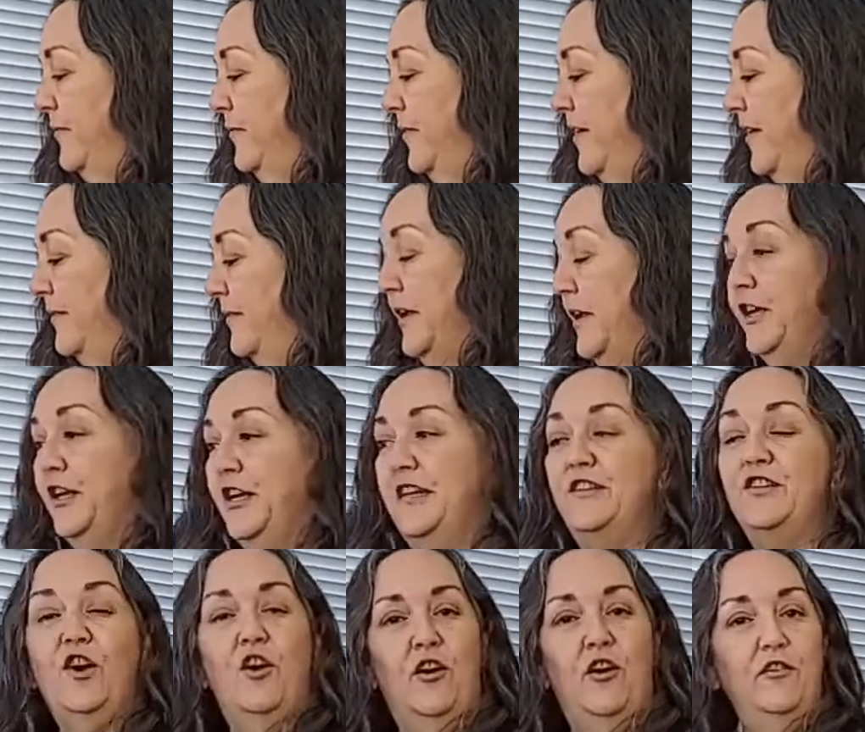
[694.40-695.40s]
not gonna
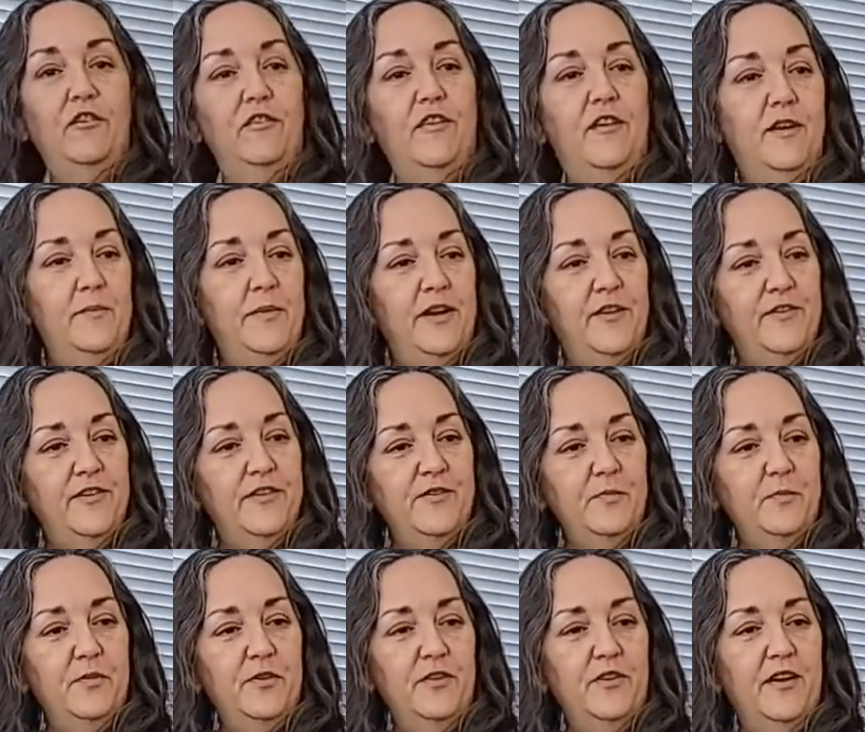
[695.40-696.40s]
talk a lot about this
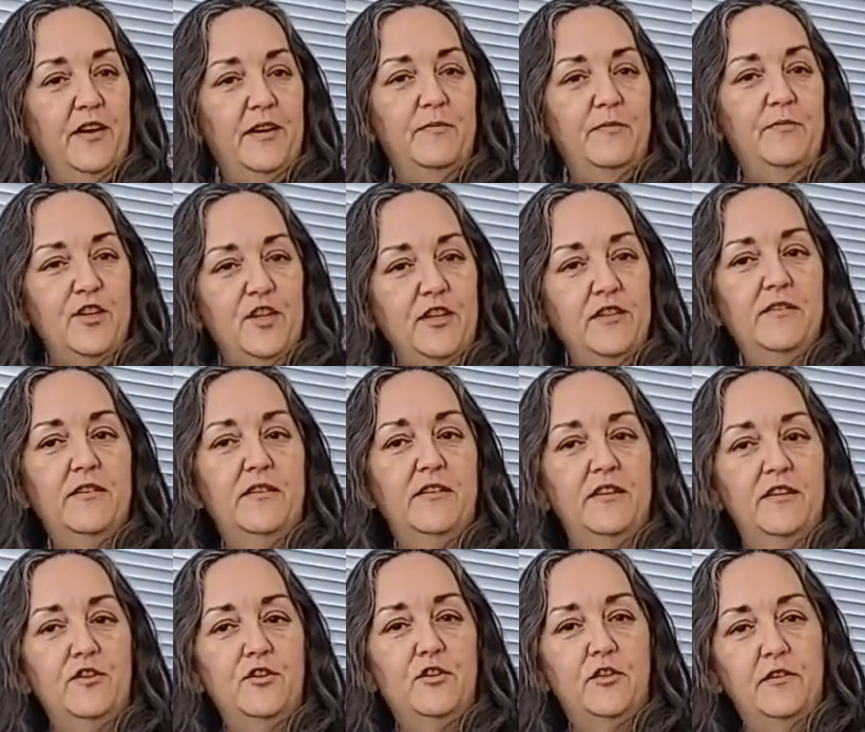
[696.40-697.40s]
book. I'm just
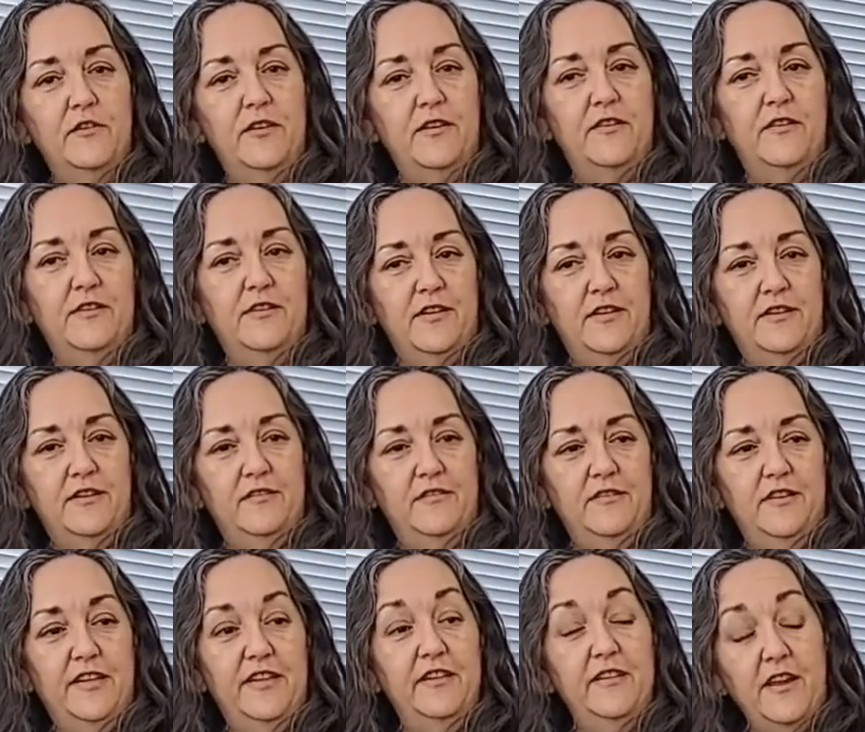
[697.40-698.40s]
gonna show you the title.
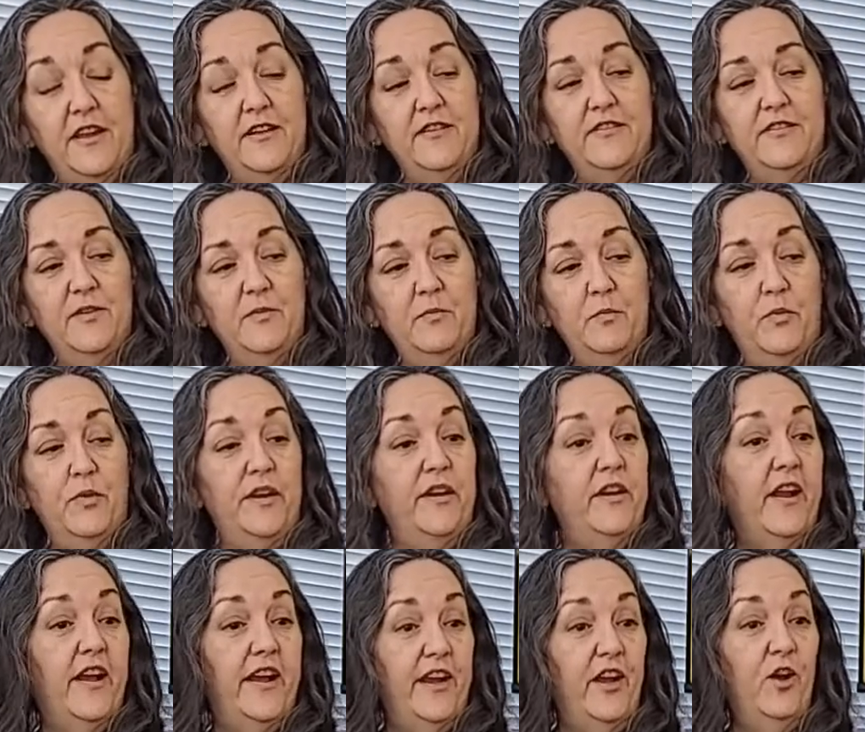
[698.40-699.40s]
And at some point,
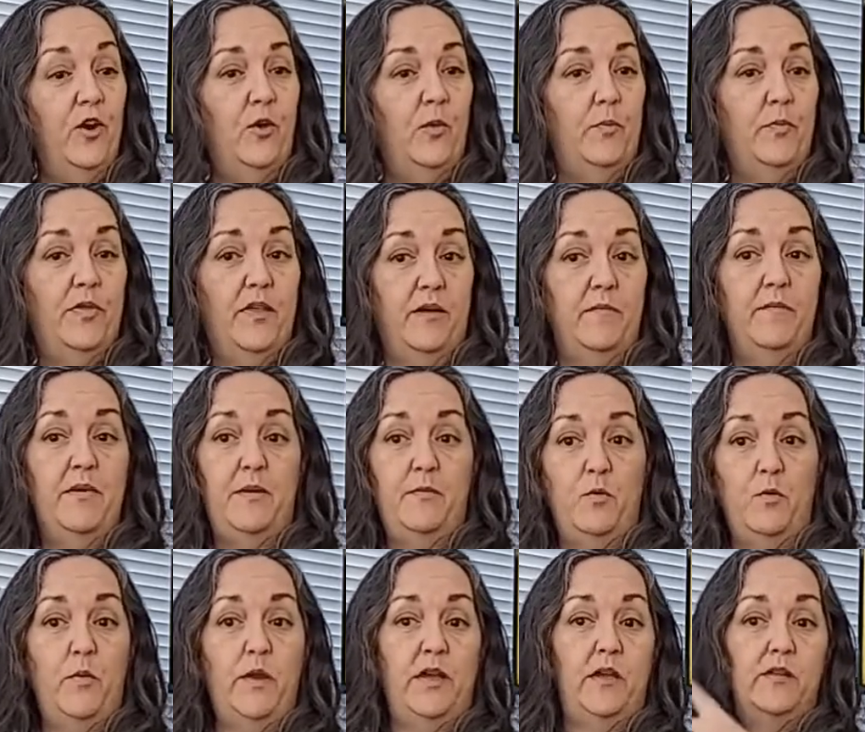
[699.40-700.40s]
I hope that maybe
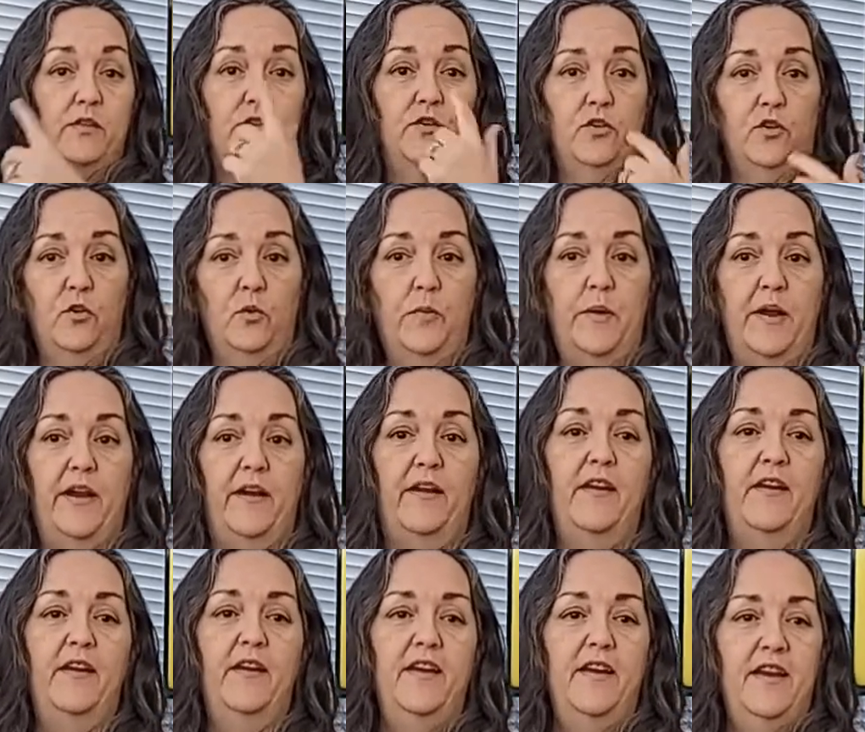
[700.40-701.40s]
we can circle
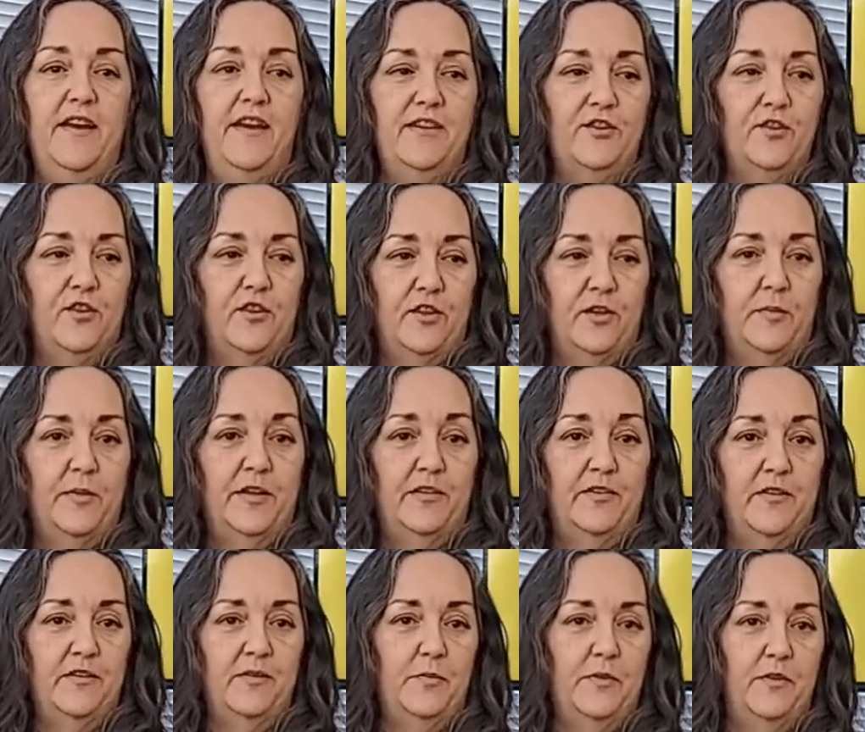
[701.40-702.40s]
back and talk
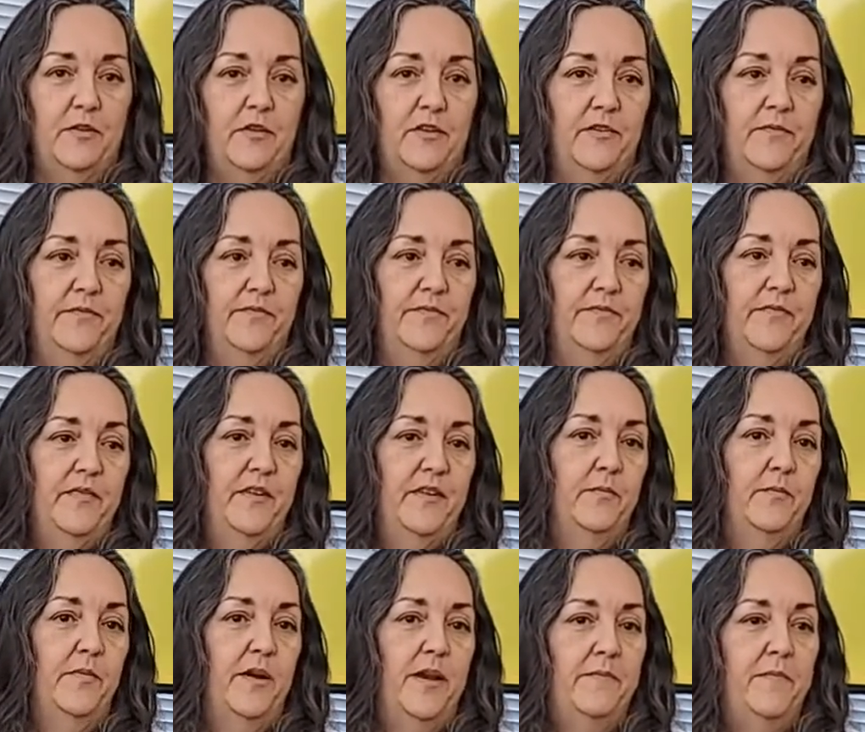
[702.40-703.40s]
about this book
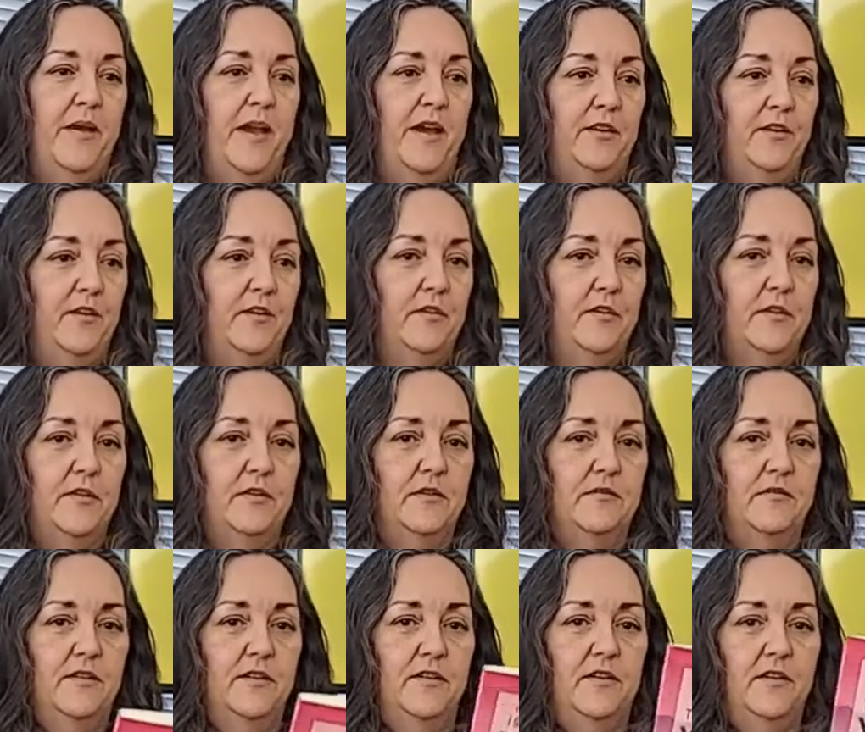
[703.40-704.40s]
by Matt
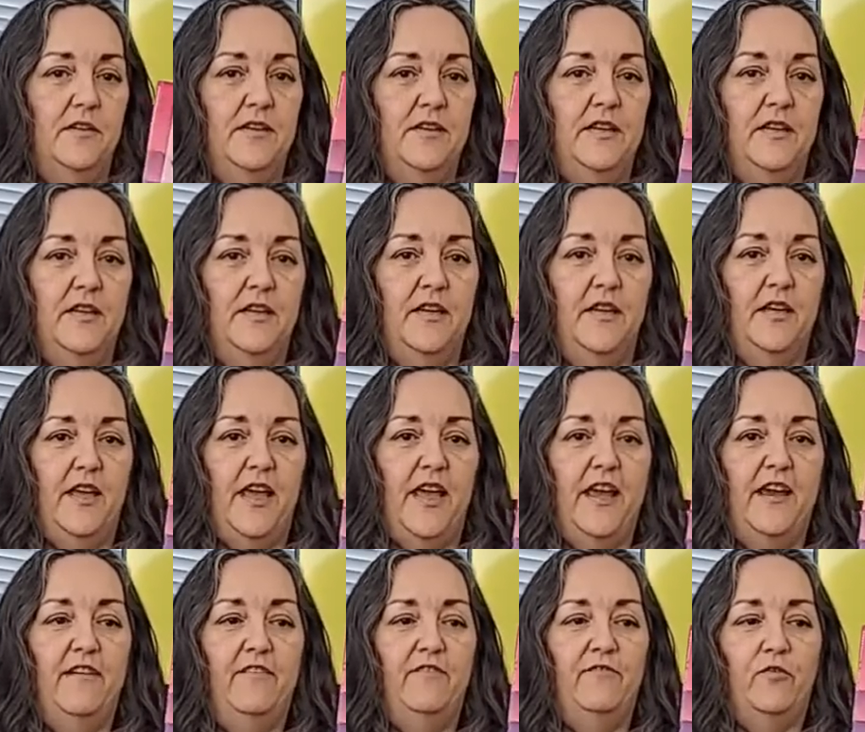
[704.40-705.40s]
Kahn.
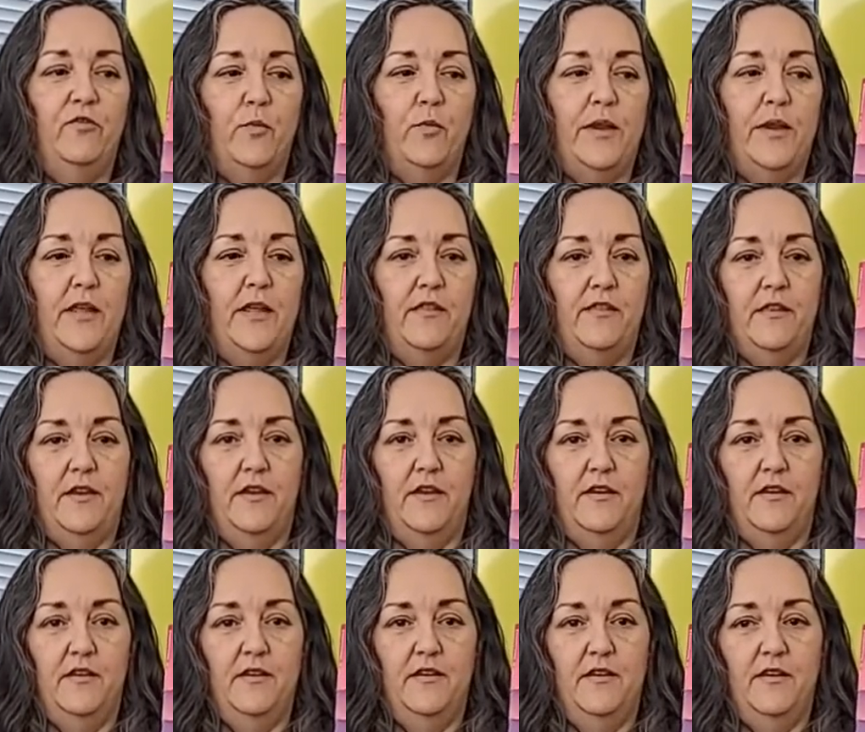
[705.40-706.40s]
Everything
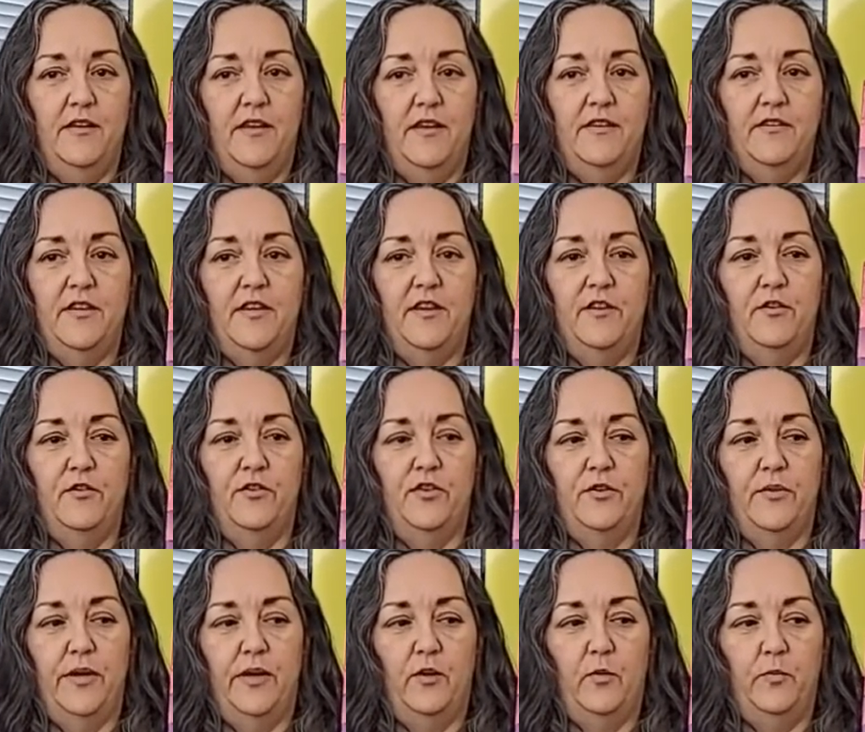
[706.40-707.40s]
is here to
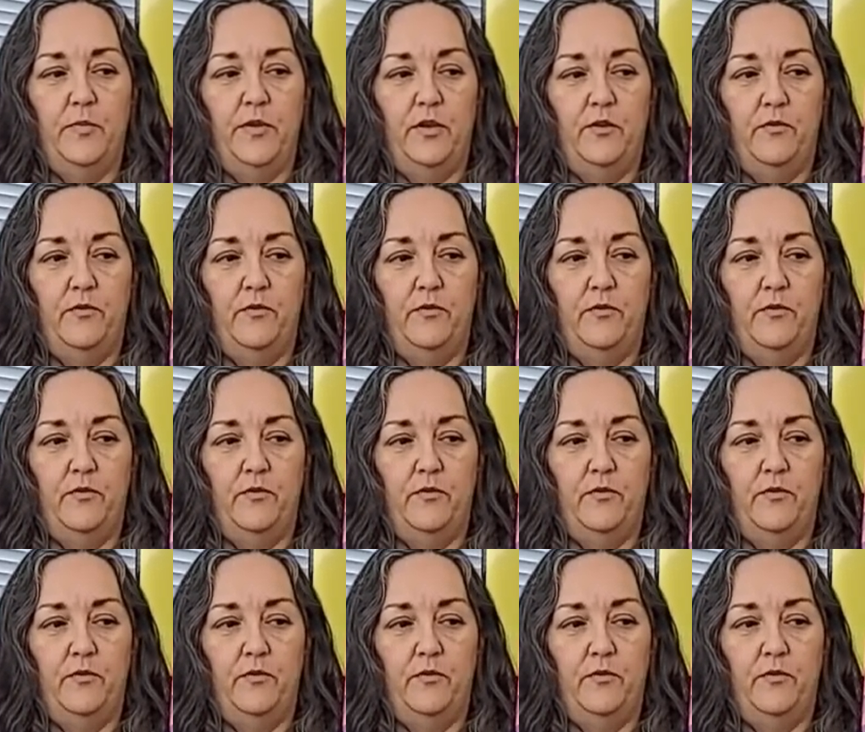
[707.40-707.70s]
help you.